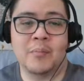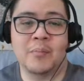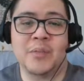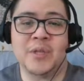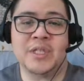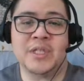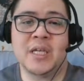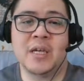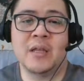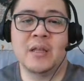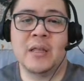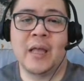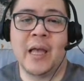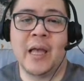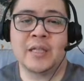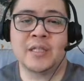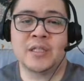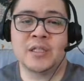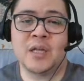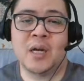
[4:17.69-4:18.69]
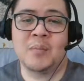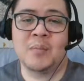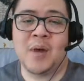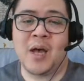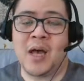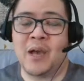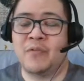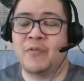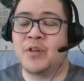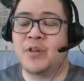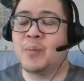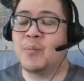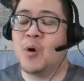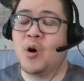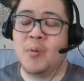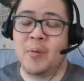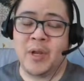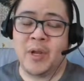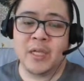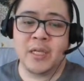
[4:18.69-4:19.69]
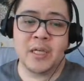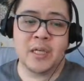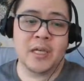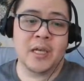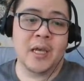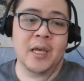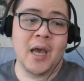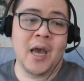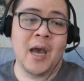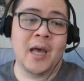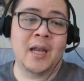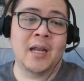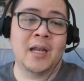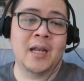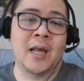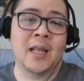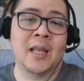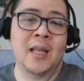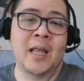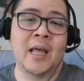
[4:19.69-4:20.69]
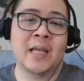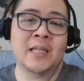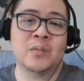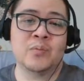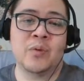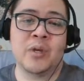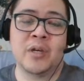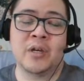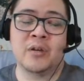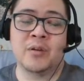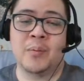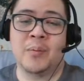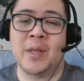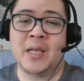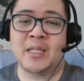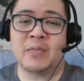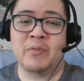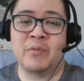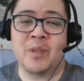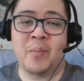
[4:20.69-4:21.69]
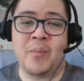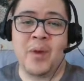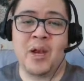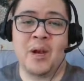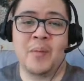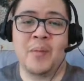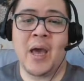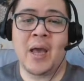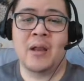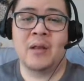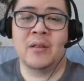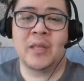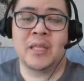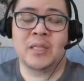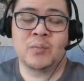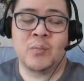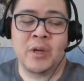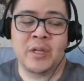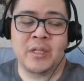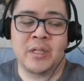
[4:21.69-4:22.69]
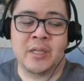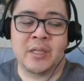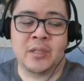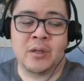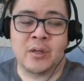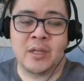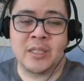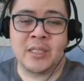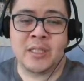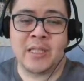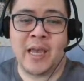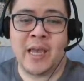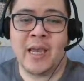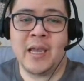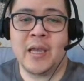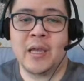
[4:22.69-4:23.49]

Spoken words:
Michelle has sharp eye for the moment, and unless we could replace it with the better panel, that's where it's going to stay.